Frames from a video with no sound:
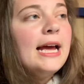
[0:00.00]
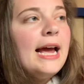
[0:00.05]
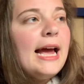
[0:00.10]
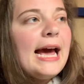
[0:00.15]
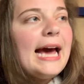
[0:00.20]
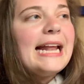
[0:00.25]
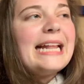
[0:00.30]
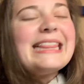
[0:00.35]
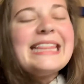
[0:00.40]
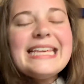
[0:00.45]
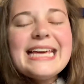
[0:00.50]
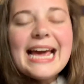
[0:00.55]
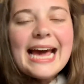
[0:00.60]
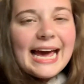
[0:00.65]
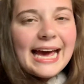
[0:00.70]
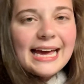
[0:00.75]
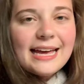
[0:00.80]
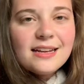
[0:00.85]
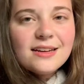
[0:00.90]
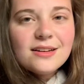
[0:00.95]
And at the
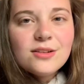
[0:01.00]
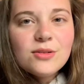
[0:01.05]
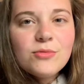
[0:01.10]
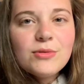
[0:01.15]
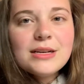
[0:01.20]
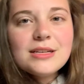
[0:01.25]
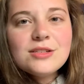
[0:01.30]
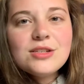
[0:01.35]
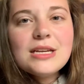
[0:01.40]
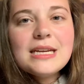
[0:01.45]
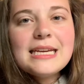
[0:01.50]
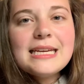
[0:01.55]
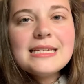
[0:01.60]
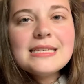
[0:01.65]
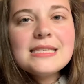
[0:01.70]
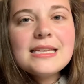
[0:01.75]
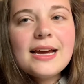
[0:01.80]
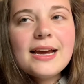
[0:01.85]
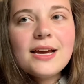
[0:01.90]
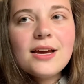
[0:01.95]
end, when she's
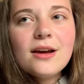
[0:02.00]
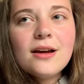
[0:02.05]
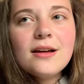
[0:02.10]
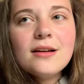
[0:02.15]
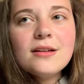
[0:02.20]
like,